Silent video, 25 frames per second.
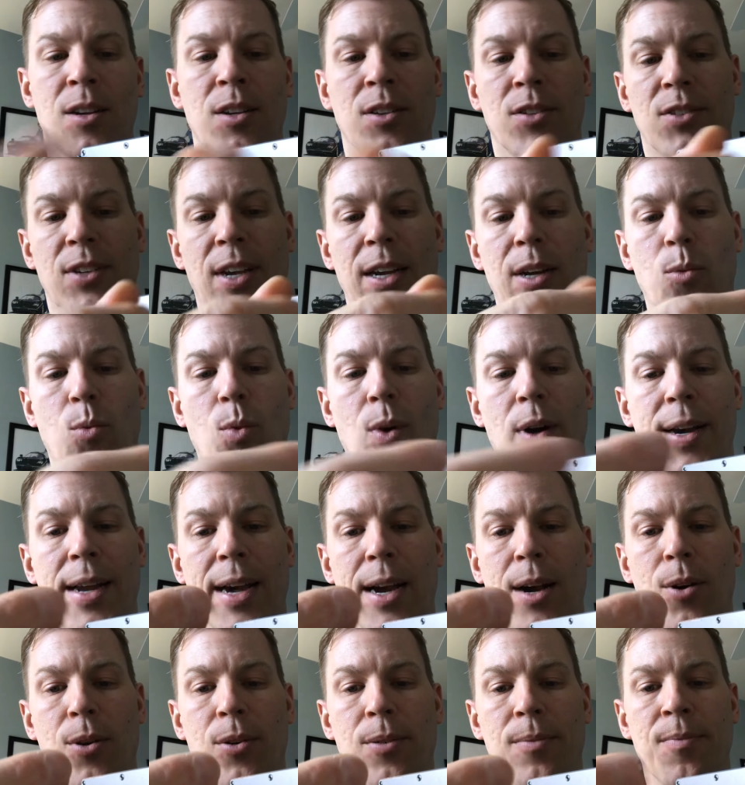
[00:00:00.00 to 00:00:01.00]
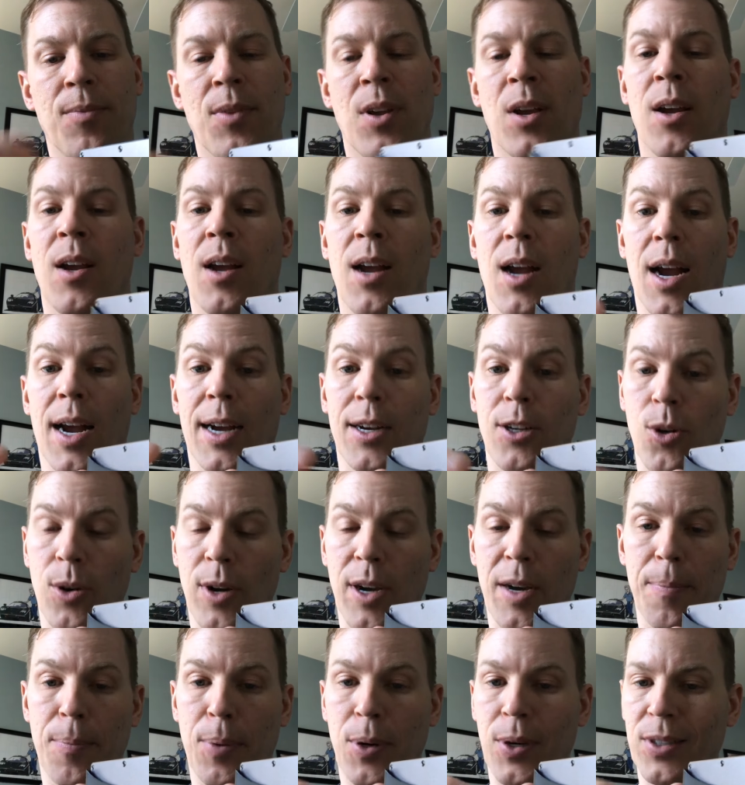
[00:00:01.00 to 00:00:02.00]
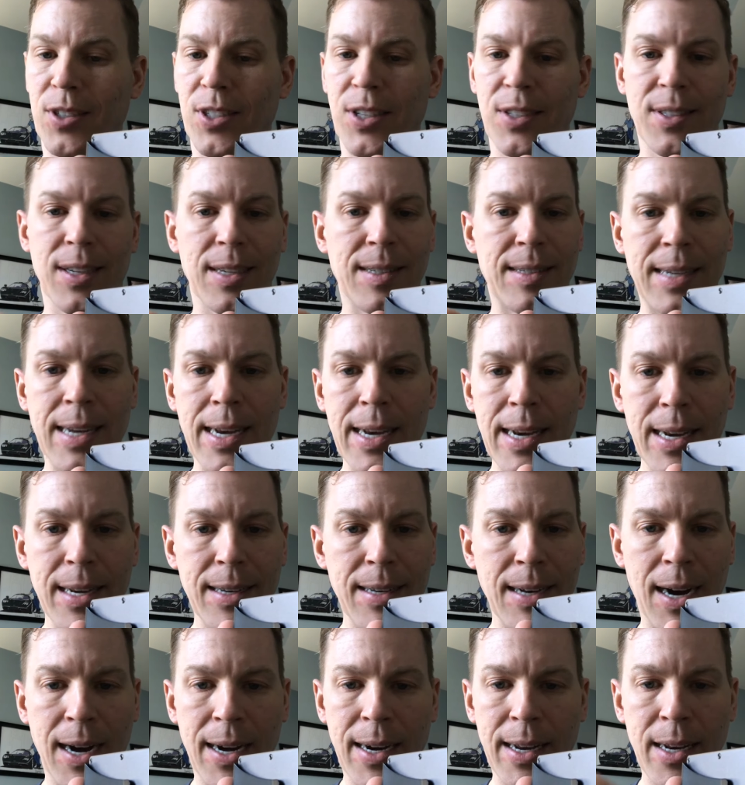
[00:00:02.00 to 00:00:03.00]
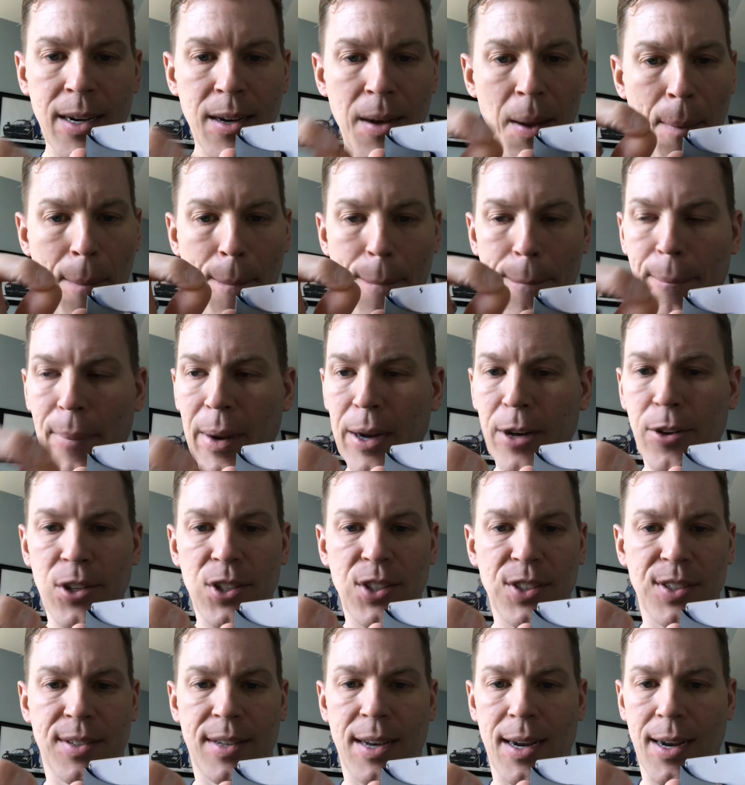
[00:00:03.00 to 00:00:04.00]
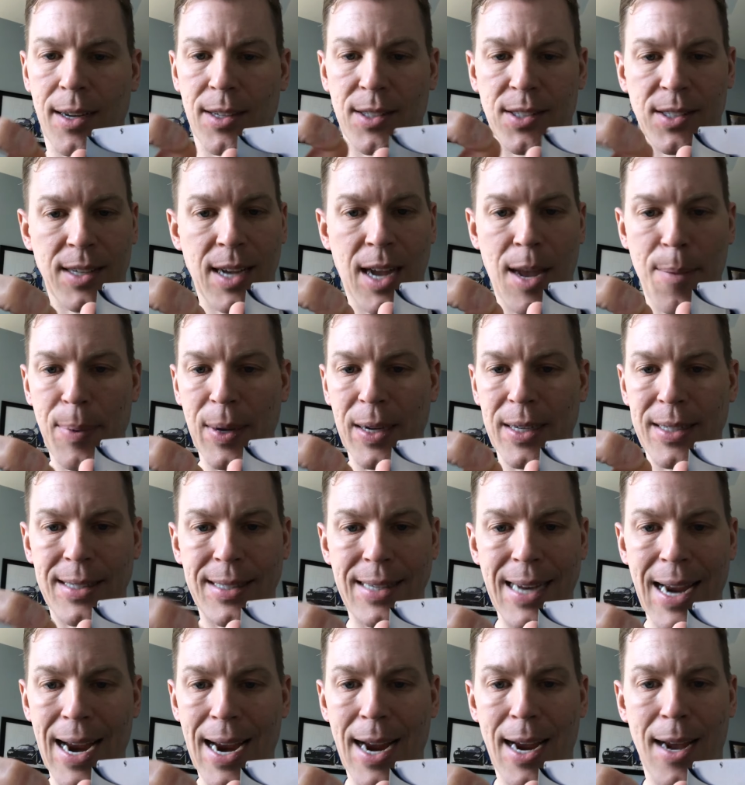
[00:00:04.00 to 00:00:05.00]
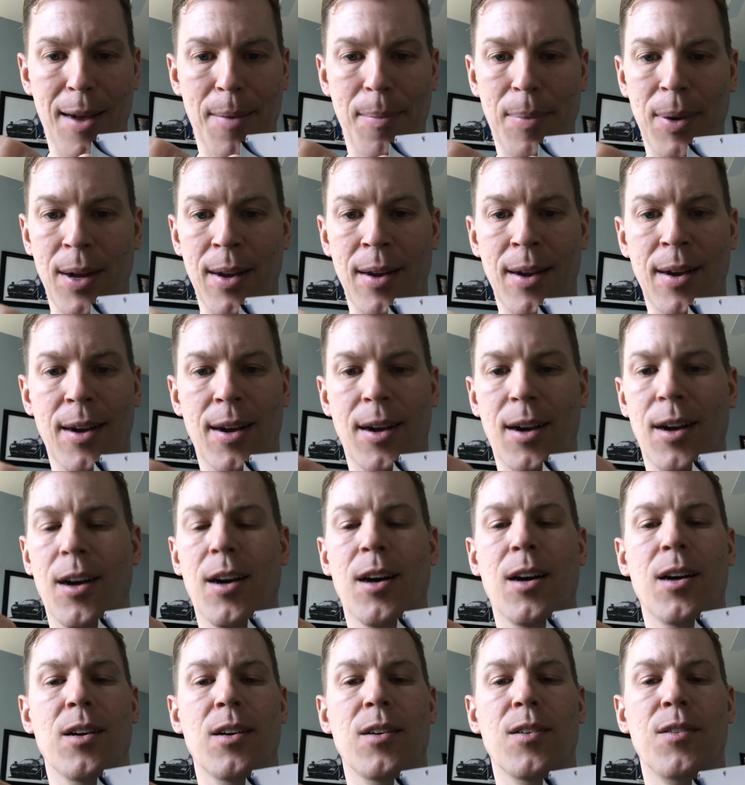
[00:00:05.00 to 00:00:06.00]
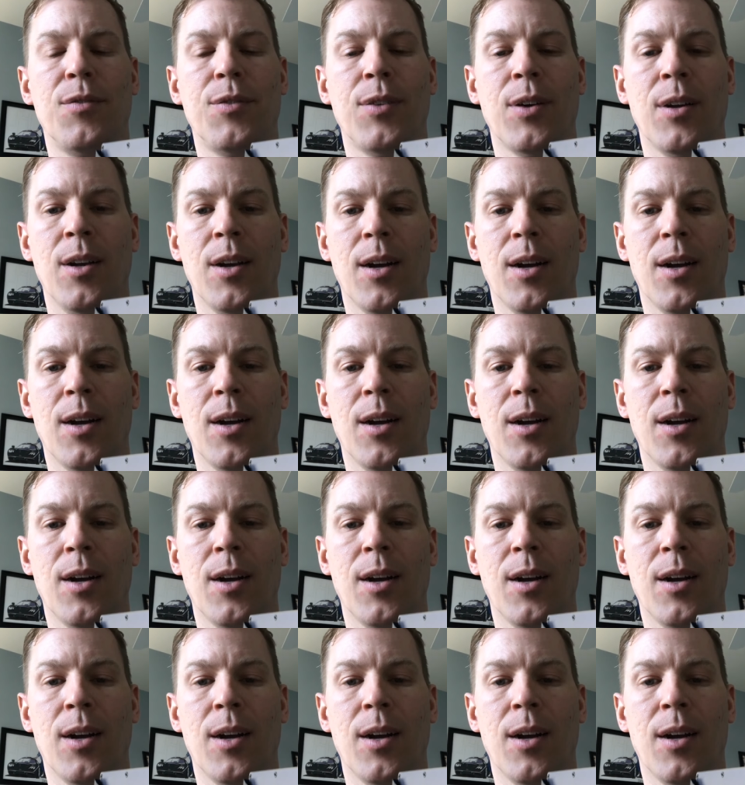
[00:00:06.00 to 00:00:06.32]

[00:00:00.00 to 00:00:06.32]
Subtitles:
take one out, and go ahead and put just a teeny tiny microscopic dab of